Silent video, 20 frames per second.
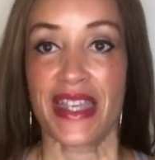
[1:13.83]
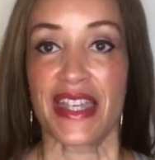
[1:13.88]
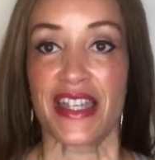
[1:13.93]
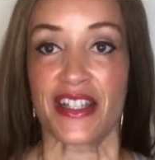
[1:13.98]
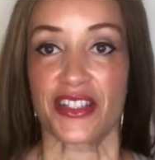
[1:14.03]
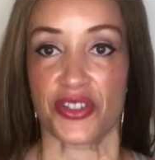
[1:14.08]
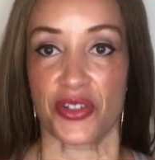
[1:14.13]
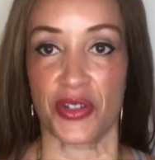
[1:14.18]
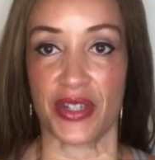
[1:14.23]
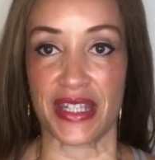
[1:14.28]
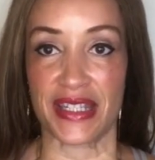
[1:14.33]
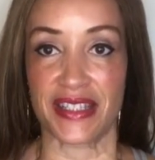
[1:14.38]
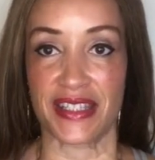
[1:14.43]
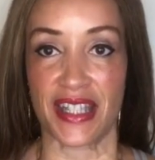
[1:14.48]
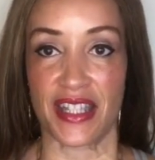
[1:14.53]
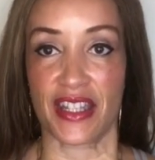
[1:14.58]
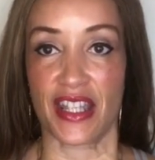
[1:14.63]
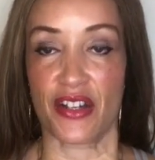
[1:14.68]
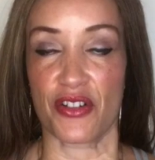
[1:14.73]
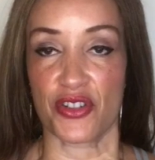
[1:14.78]
So you can see
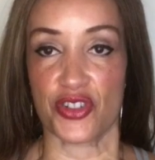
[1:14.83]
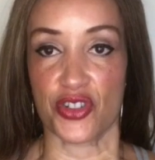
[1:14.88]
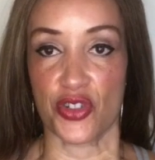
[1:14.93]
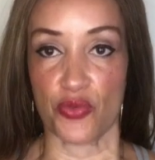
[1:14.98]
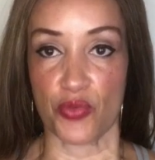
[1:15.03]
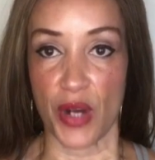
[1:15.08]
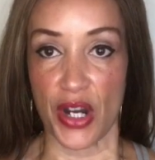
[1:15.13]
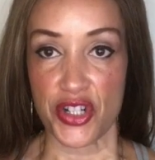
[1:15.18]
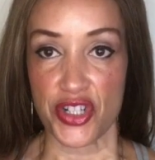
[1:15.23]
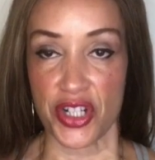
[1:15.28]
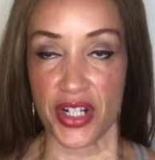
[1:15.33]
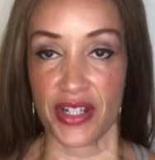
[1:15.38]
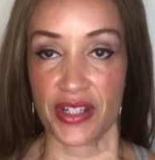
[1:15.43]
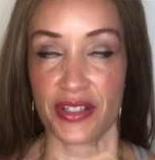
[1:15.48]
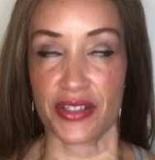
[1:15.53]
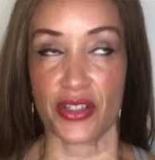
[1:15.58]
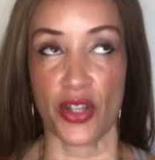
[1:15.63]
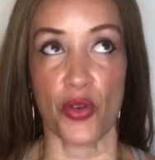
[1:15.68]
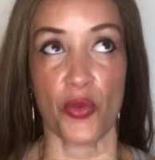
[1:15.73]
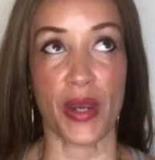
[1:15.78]
there's the Russian,
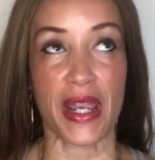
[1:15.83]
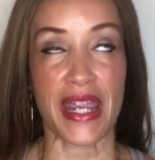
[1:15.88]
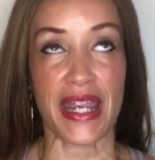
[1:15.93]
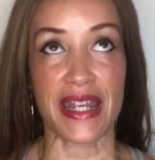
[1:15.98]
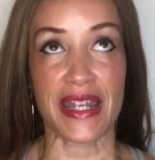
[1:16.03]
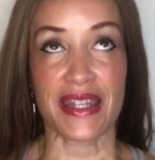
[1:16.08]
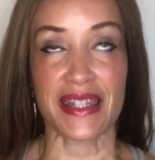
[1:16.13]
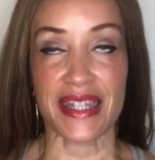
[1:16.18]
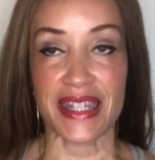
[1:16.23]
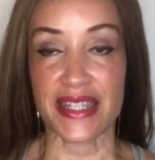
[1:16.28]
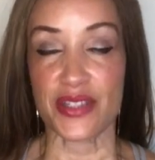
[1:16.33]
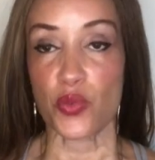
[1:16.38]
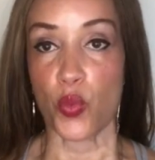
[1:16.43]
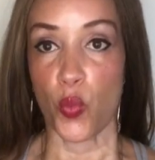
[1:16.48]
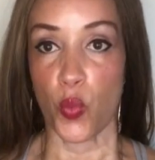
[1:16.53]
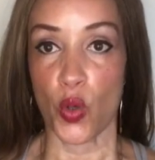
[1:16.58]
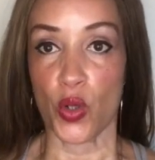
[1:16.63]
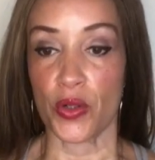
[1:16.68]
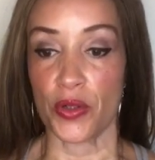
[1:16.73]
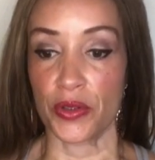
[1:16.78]
so in this
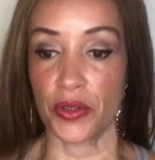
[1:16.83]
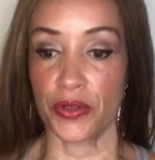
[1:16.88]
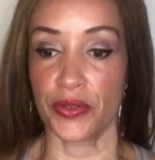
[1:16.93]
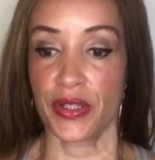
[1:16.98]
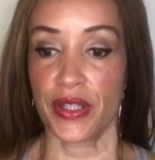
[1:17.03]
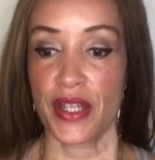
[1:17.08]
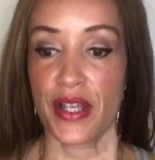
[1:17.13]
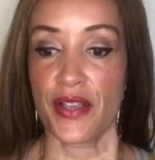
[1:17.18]
world,